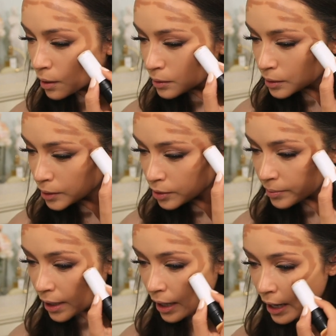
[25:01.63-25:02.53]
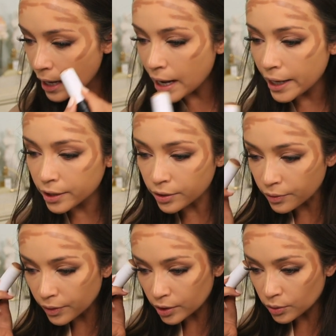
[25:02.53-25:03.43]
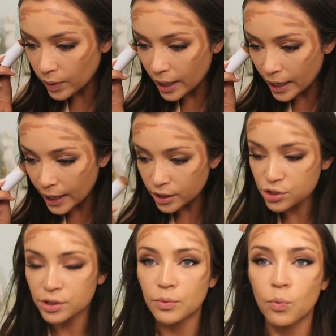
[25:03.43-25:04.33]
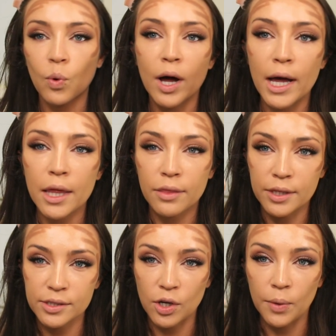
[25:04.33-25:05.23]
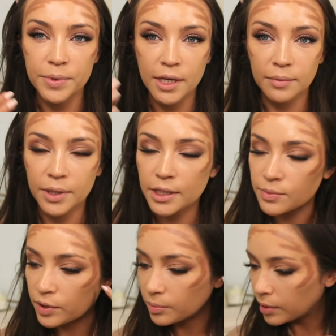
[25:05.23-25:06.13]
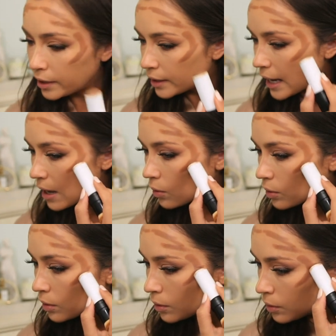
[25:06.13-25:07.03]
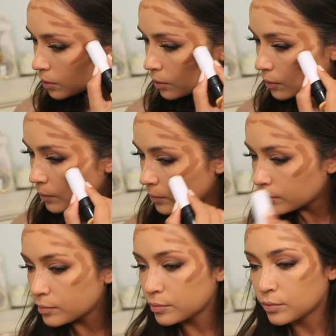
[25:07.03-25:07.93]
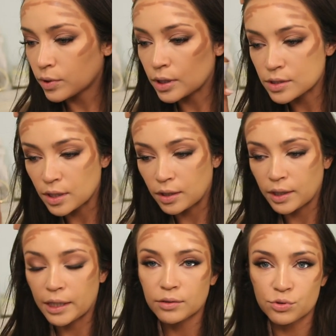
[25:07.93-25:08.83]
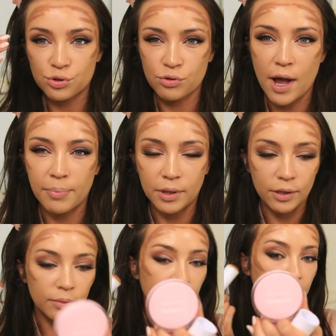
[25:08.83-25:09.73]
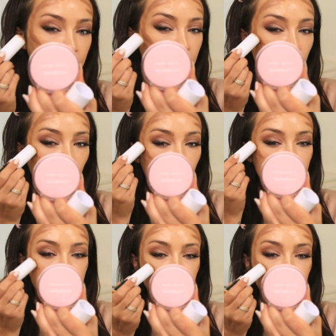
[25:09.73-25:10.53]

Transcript: a little bit higher than you actually want the sculpting because when you blend it out, it's gonna like drop a little bit. So